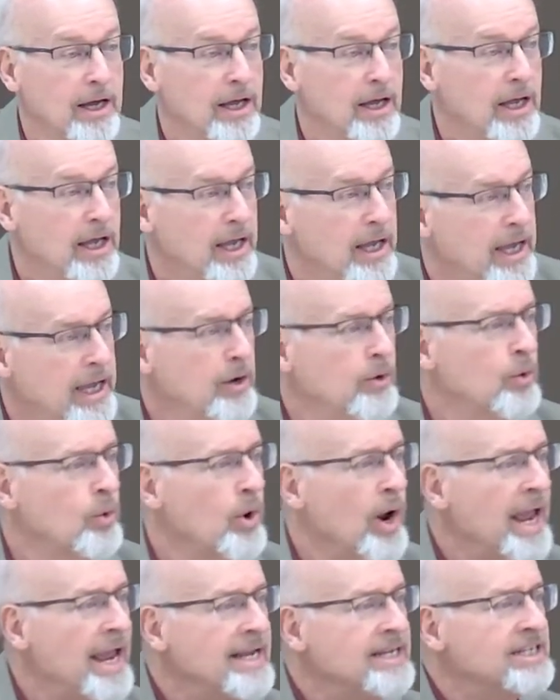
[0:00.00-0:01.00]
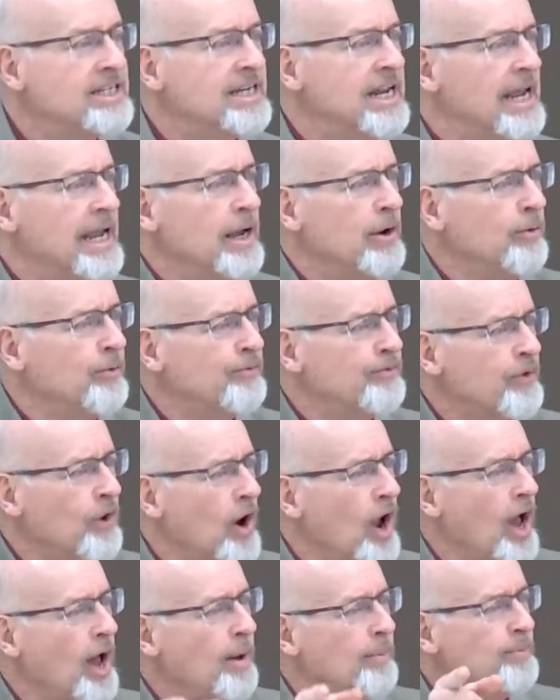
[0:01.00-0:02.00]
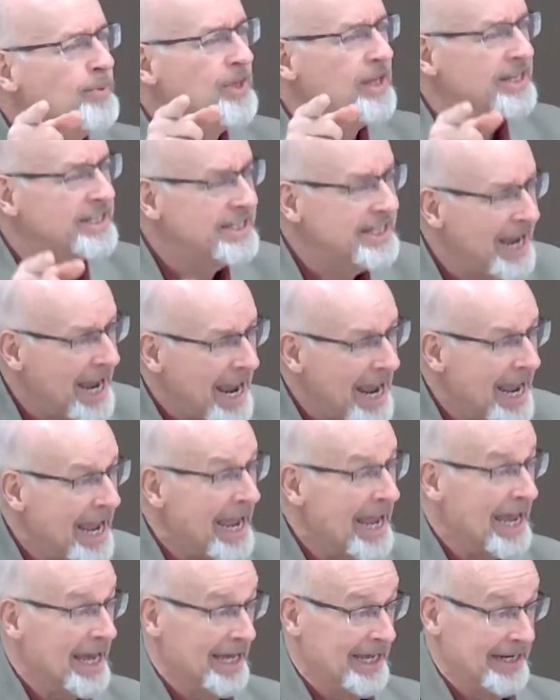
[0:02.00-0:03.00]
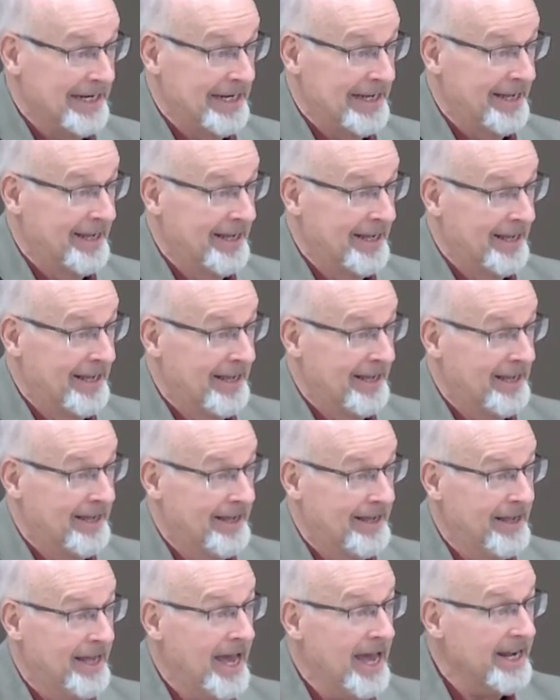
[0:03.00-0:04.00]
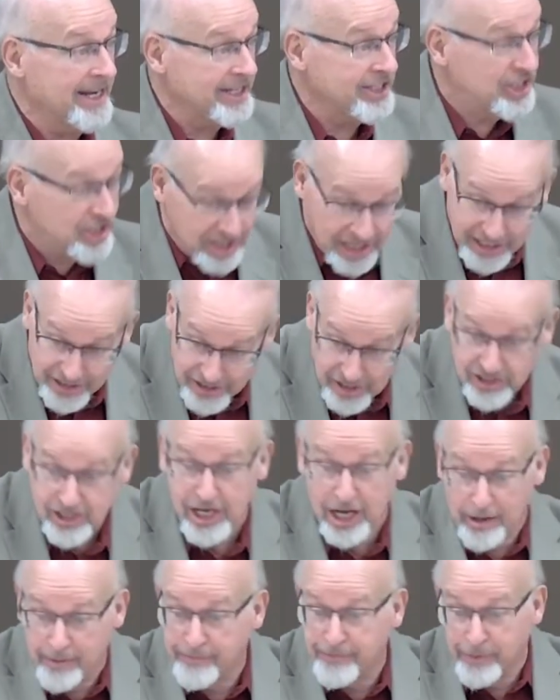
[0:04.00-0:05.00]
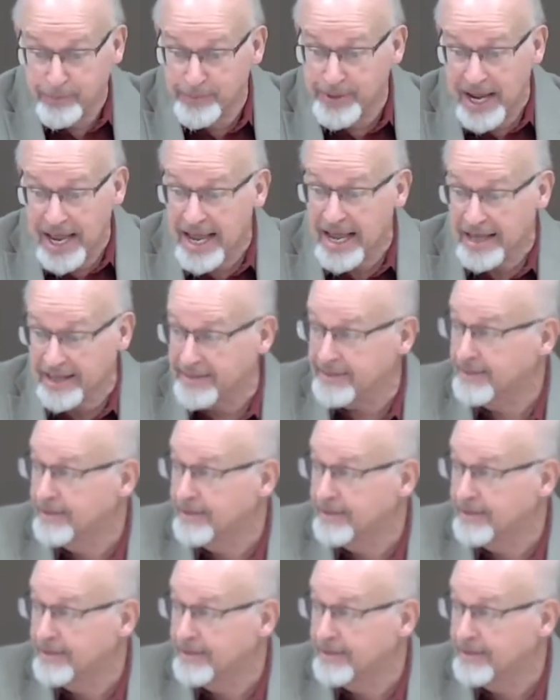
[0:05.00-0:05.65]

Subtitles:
He raised Him from the dead. How did Jesus come from death?